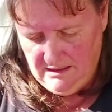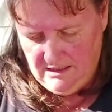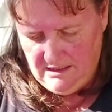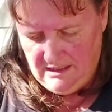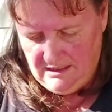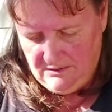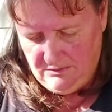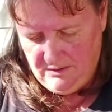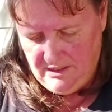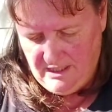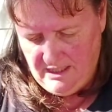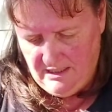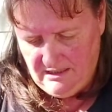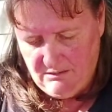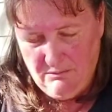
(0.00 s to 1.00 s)
that's working
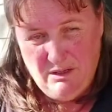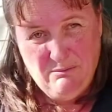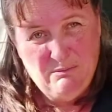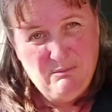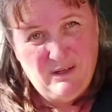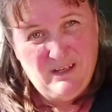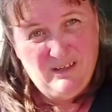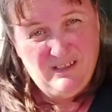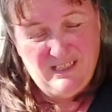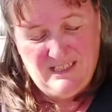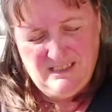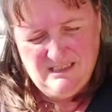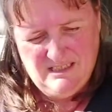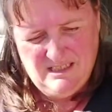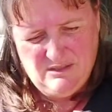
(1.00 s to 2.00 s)
at the moment. My only
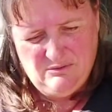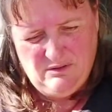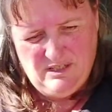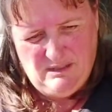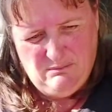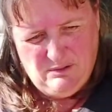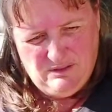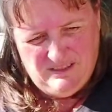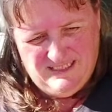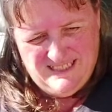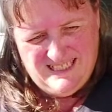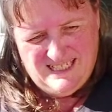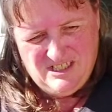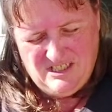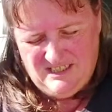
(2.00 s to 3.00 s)
squirty bottle is
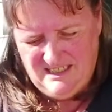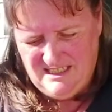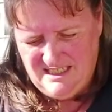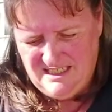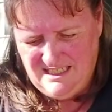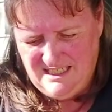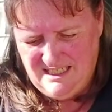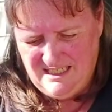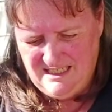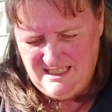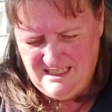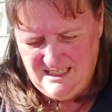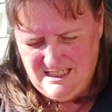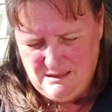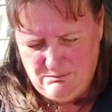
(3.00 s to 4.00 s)
actually just
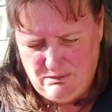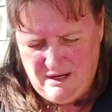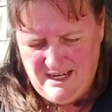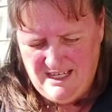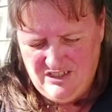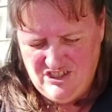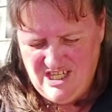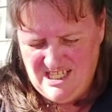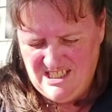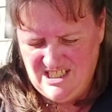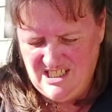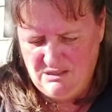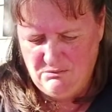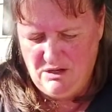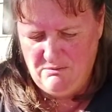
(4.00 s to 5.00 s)
spraying jets at
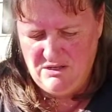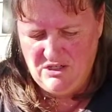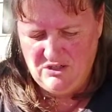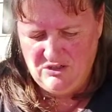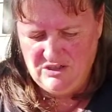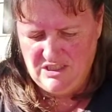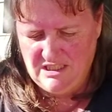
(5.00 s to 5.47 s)
the moment, not